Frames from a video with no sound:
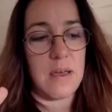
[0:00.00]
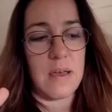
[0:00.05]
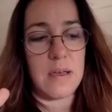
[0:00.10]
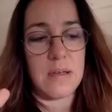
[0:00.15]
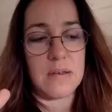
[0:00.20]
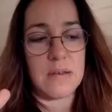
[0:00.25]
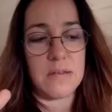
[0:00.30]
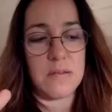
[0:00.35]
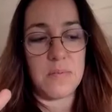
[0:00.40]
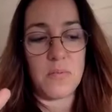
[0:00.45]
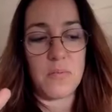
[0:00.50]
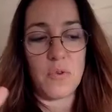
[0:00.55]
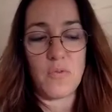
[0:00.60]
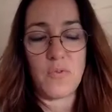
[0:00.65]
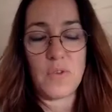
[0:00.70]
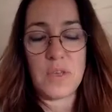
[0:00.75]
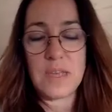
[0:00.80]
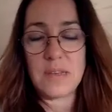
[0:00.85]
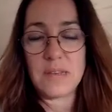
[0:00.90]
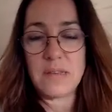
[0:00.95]
and
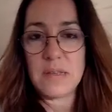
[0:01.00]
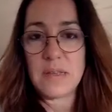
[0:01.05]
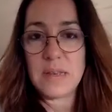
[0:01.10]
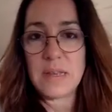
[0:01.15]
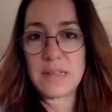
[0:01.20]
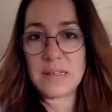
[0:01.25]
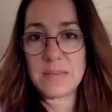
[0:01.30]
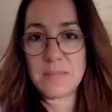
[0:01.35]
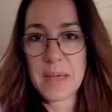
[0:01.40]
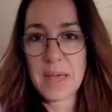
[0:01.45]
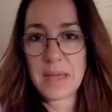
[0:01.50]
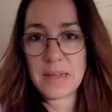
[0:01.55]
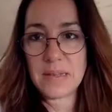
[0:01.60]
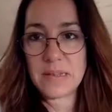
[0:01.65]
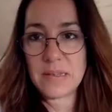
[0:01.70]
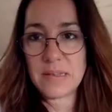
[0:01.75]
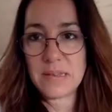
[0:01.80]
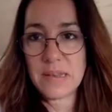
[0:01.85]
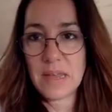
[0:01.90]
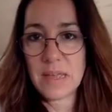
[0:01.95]
moving into an expanded
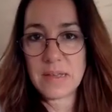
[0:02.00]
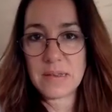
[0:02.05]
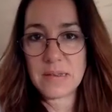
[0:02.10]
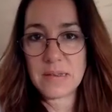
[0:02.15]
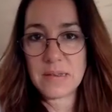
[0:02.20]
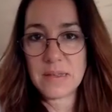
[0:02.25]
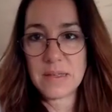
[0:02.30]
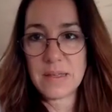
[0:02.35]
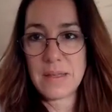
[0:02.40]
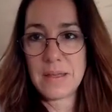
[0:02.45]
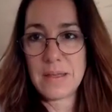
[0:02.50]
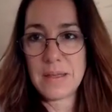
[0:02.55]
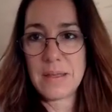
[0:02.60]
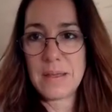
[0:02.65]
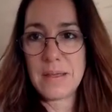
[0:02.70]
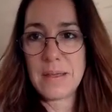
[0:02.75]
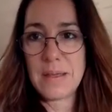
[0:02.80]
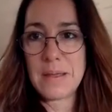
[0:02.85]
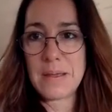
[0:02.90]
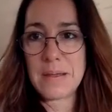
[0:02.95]
state.
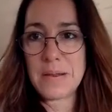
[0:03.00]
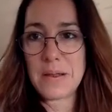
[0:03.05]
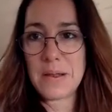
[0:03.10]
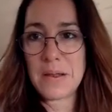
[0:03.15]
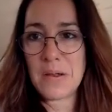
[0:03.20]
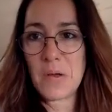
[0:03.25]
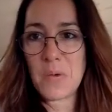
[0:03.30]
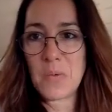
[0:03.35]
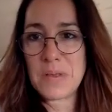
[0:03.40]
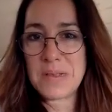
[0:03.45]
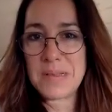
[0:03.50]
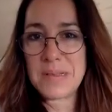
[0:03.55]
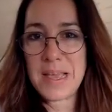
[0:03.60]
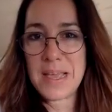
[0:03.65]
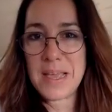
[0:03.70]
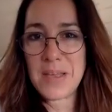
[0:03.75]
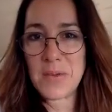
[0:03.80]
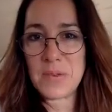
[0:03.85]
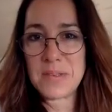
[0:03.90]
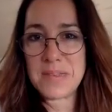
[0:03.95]
And like we
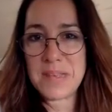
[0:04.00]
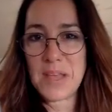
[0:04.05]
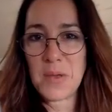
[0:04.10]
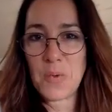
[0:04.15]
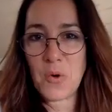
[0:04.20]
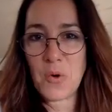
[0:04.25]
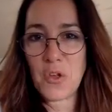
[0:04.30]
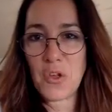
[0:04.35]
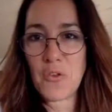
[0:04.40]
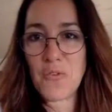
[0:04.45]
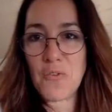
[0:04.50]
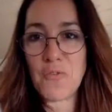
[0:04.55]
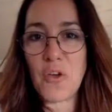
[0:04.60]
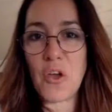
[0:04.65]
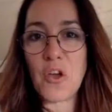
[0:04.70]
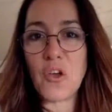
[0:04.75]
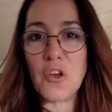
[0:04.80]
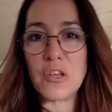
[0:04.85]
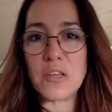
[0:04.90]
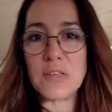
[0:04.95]
say what you
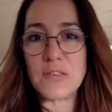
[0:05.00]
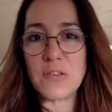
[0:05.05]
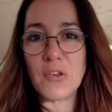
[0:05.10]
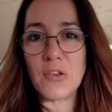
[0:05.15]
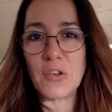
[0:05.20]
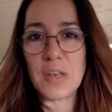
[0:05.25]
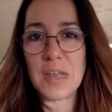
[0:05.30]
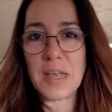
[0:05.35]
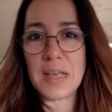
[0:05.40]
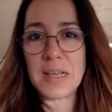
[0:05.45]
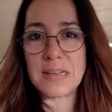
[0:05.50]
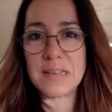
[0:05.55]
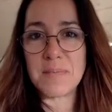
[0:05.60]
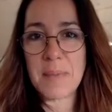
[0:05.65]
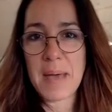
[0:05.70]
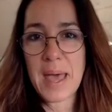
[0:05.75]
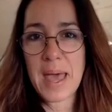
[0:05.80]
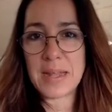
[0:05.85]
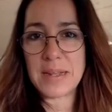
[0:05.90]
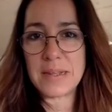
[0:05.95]
focus on
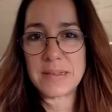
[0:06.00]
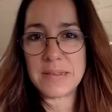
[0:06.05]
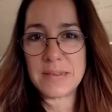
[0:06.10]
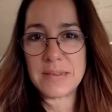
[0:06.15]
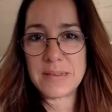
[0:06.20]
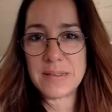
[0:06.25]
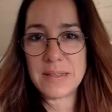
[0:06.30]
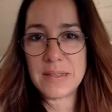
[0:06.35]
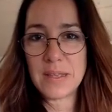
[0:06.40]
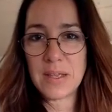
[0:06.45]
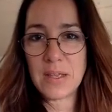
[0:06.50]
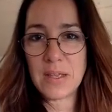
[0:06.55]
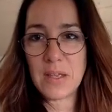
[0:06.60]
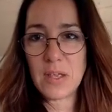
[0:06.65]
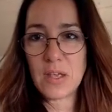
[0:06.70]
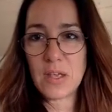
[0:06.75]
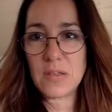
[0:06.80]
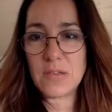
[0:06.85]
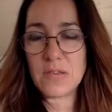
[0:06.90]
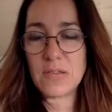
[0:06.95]
expands.
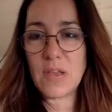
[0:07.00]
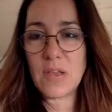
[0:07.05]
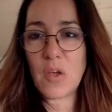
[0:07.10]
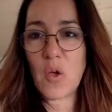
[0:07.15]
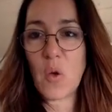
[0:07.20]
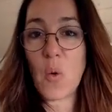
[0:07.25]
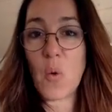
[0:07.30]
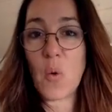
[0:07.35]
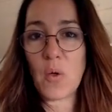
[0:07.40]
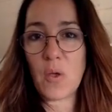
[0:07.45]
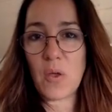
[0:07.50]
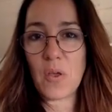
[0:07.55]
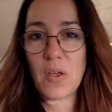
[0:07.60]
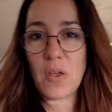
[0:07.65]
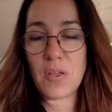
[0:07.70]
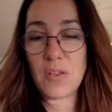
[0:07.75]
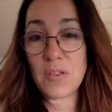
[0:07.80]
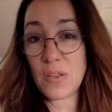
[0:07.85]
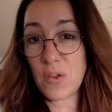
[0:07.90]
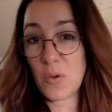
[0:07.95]
So
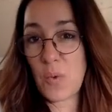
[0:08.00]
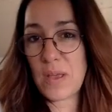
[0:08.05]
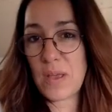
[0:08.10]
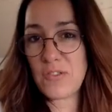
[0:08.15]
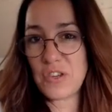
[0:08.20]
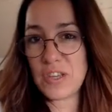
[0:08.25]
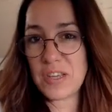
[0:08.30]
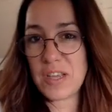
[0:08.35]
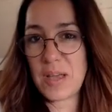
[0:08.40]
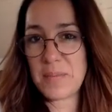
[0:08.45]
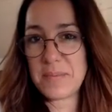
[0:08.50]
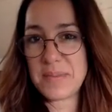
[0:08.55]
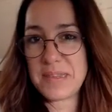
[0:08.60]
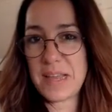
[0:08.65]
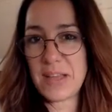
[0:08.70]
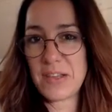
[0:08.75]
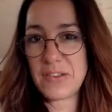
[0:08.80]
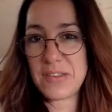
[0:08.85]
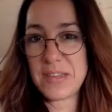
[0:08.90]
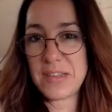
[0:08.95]
the question comes
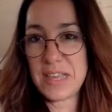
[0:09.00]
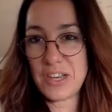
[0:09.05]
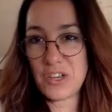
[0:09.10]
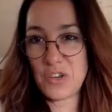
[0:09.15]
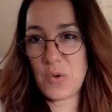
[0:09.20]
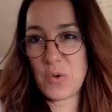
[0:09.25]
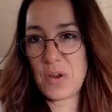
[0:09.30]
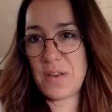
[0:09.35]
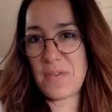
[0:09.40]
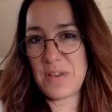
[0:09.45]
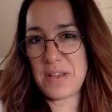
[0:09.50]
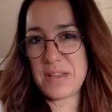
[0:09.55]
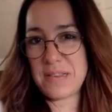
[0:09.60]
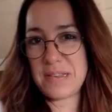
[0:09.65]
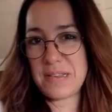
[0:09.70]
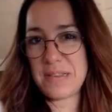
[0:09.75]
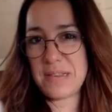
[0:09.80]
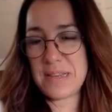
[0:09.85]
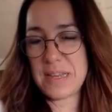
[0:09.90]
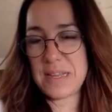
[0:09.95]
down to each one of us,
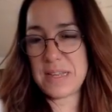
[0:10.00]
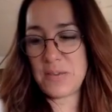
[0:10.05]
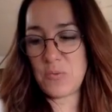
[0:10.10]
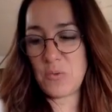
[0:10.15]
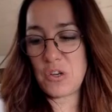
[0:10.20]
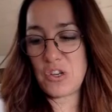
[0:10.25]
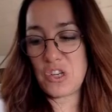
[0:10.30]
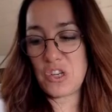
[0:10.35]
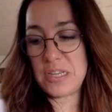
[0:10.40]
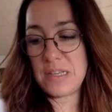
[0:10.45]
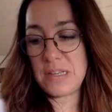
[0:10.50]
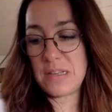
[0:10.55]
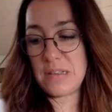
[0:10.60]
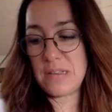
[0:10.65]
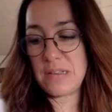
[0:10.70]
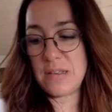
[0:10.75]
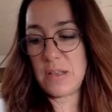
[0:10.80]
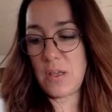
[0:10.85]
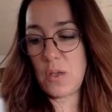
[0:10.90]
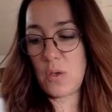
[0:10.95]
isn't it? Which
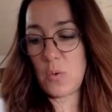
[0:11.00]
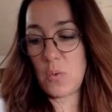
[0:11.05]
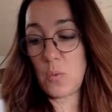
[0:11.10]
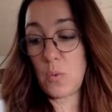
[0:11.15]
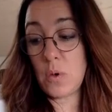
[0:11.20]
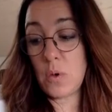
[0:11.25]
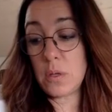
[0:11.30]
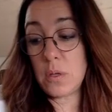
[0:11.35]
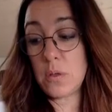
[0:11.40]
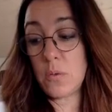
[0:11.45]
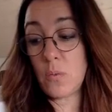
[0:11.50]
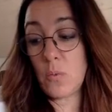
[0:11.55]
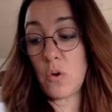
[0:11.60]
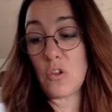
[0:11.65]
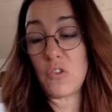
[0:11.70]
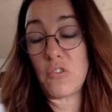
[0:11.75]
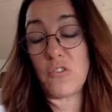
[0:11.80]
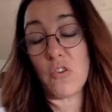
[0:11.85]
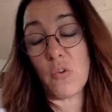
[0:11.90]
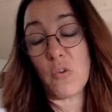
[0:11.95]
is, well,
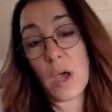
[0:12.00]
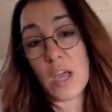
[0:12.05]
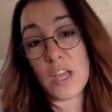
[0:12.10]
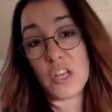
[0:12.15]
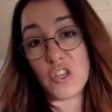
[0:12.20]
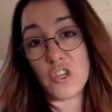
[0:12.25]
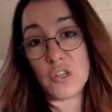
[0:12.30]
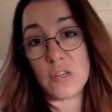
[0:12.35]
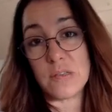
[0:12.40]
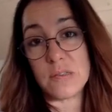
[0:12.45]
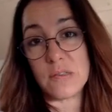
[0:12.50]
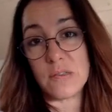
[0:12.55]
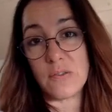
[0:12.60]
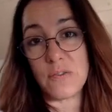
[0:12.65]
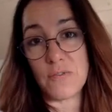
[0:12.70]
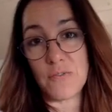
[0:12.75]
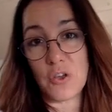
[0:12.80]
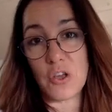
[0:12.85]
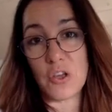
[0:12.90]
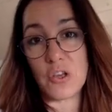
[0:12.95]
what do I choose to
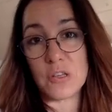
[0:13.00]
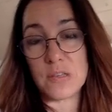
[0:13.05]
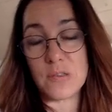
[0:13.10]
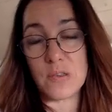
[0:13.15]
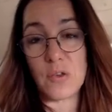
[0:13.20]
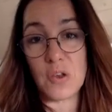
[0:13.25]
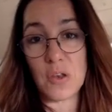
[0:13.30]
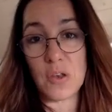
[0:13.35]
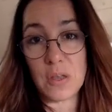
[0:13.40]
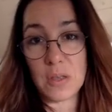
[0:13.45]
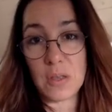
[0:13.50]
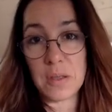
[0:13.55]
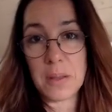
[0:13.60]
focus on?